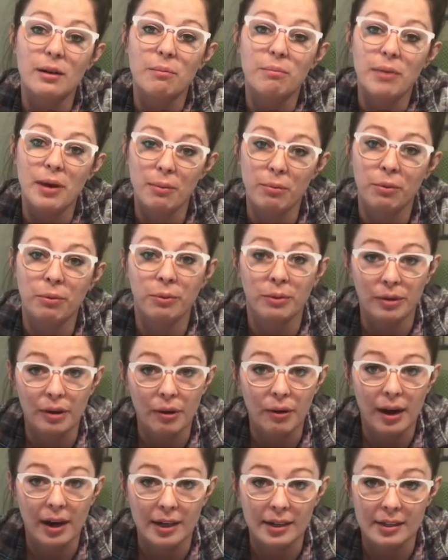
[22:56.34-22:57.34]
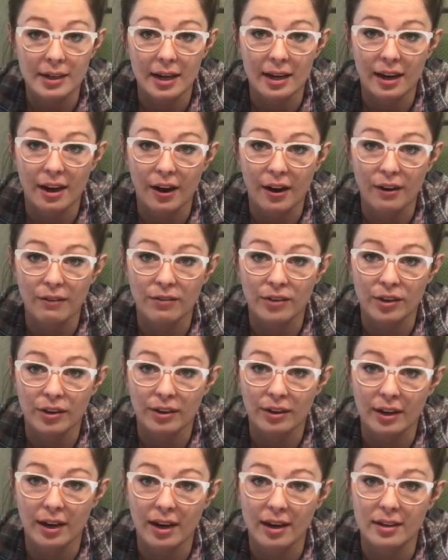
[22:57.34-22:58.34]
people would know how to take care of your
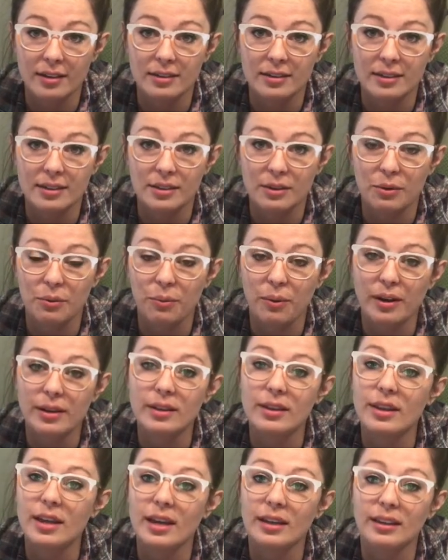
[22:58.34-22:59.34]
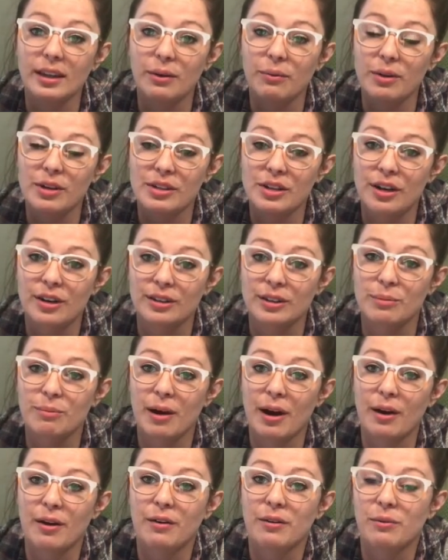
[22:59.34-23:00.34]
kids. One thing that we talked
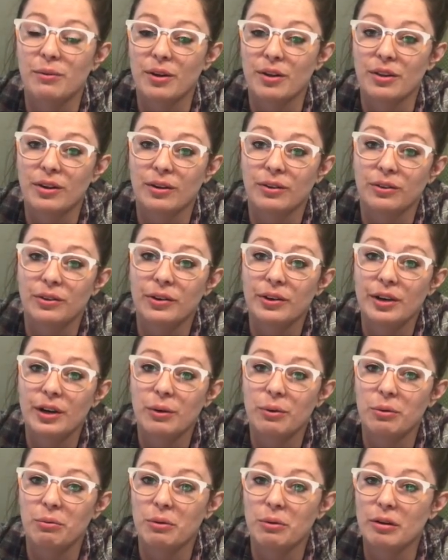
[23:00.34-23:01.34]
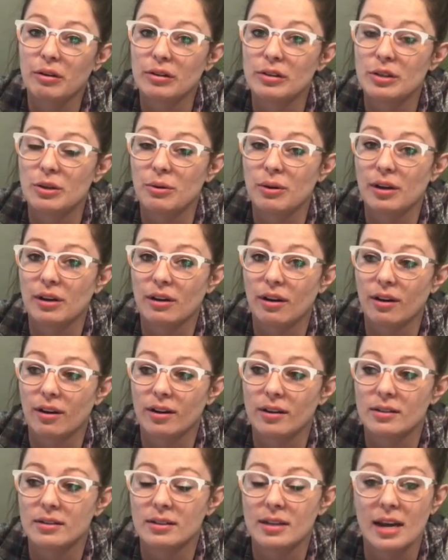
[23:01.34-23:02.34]
about with our lawyer when we were doing our
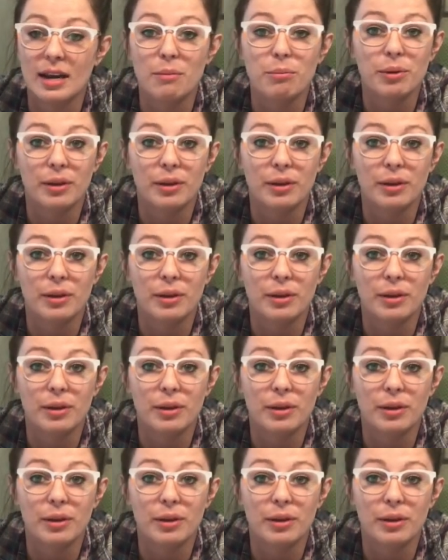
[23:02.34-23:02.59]
estate